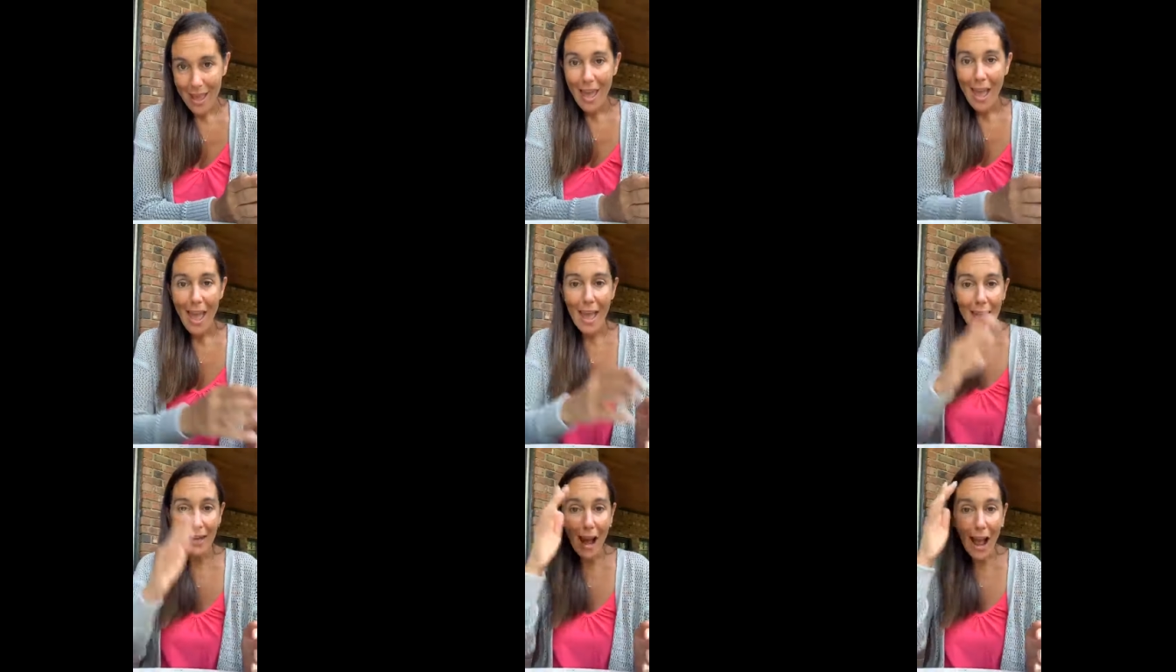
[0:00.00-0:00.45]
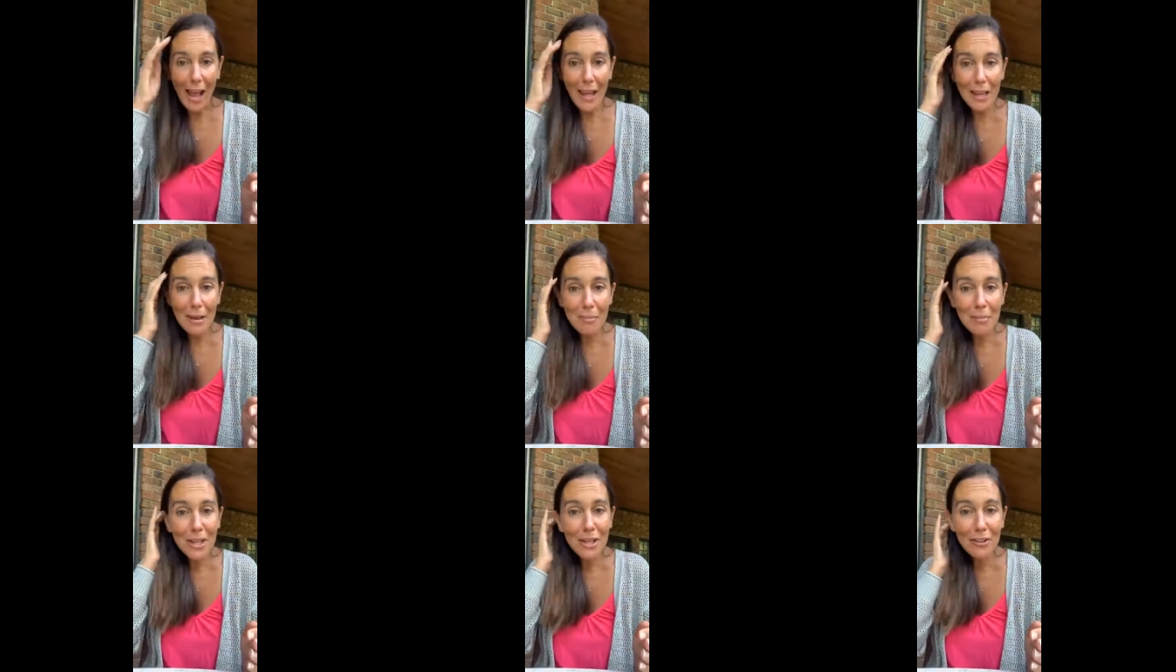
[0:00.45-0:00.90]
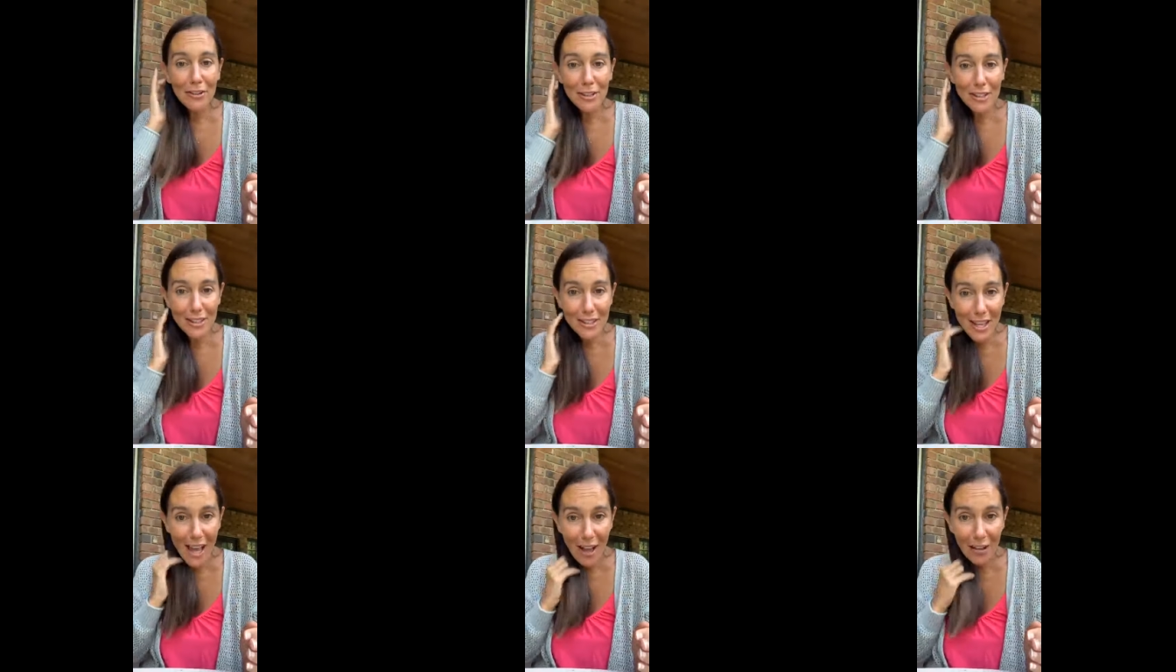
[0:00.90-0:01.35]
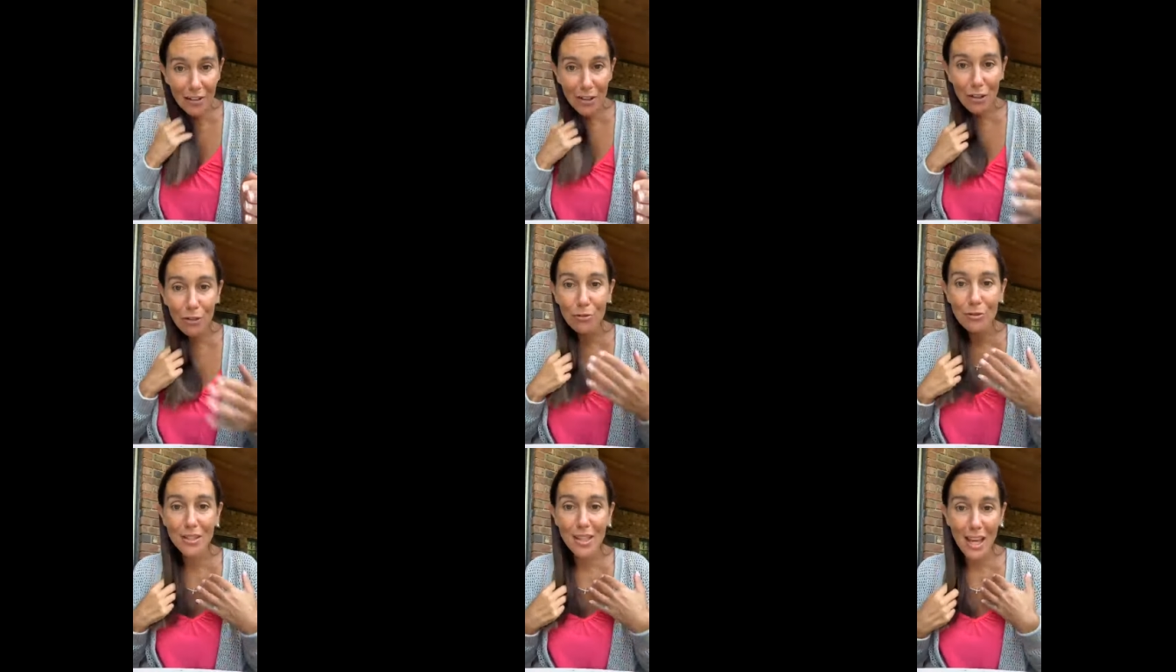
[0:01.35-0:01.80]
And I am here to tell
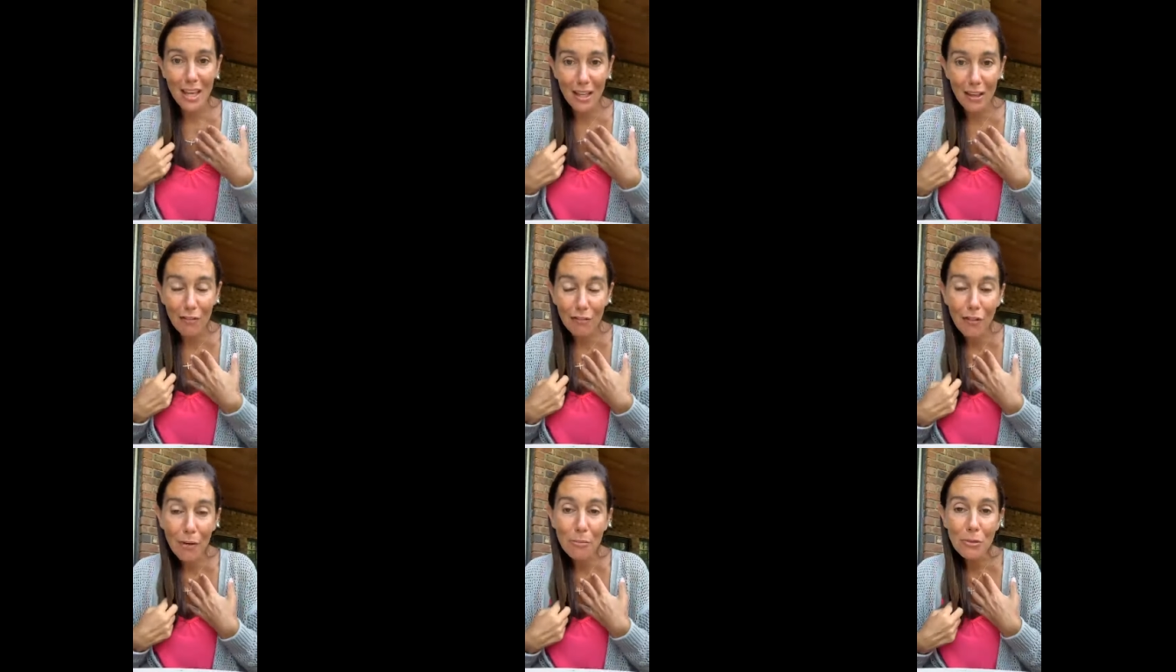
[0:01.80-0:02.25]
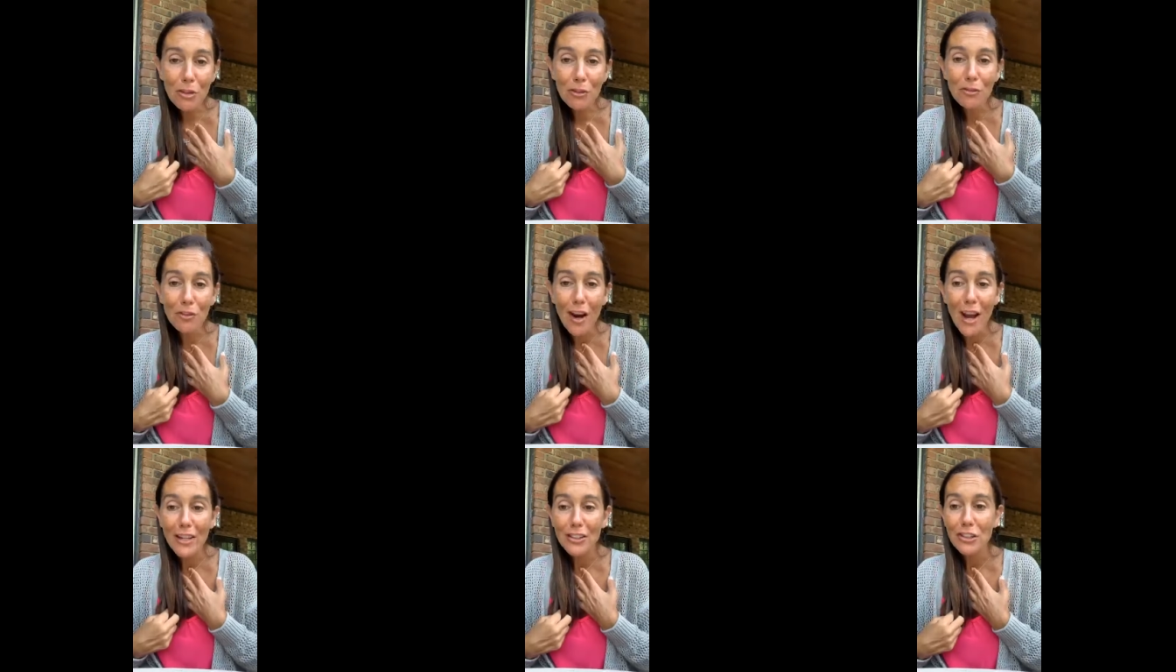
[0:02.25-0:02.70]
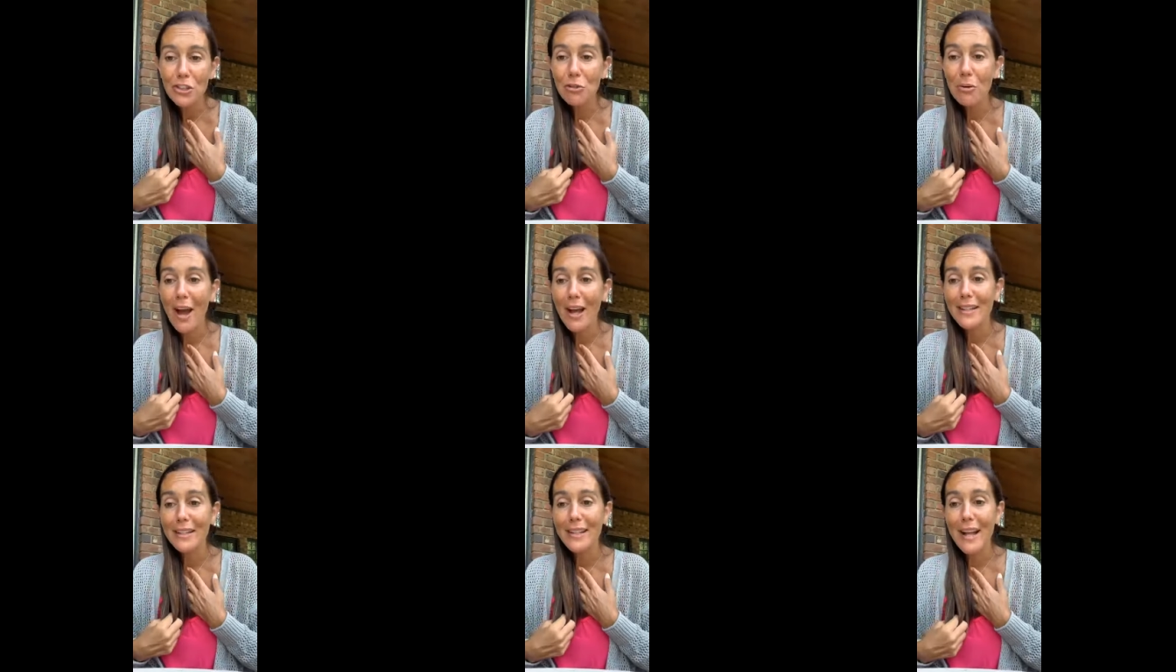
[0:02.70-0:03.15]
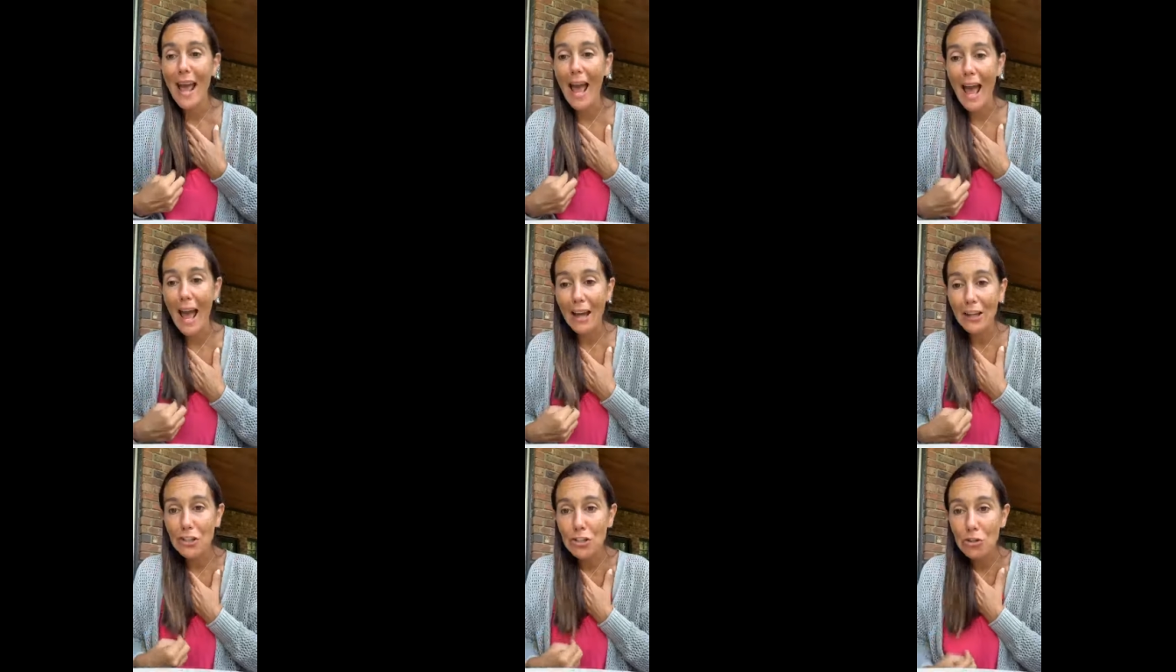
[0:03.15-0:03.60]
you take it from your friend who had an
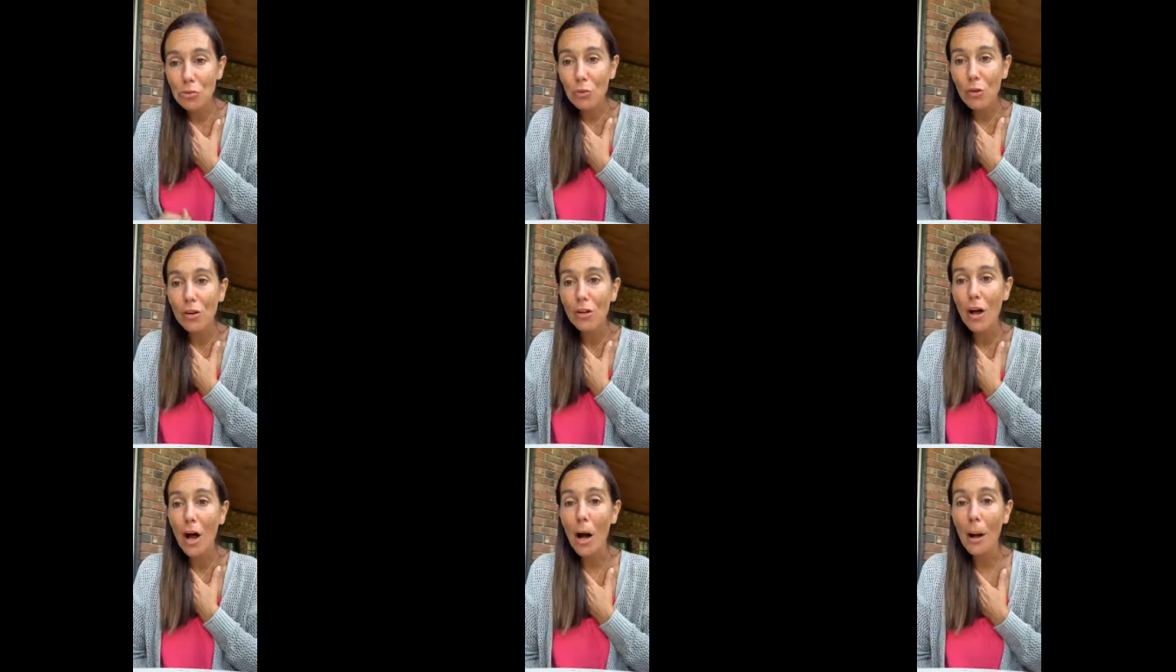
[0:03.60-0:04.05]
actual